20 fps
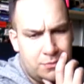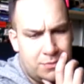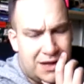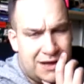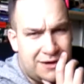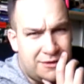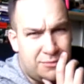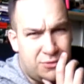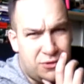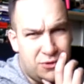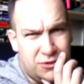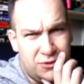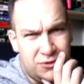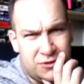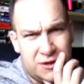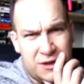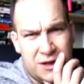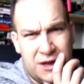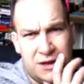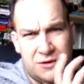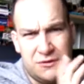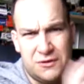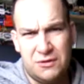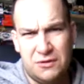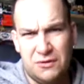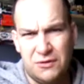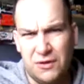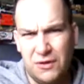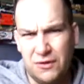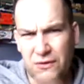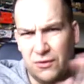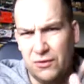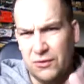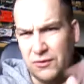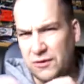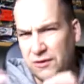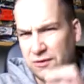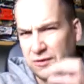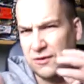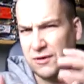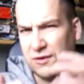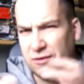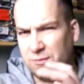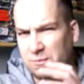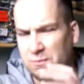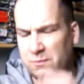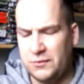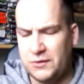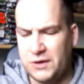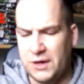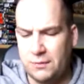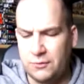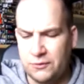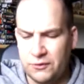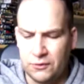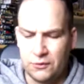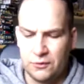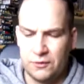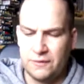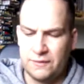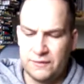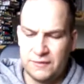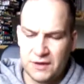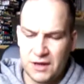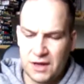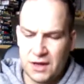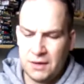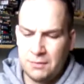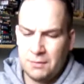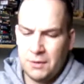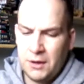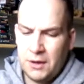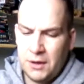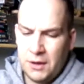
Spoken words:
Band of Brothers and that, so of course it's the same sort of time.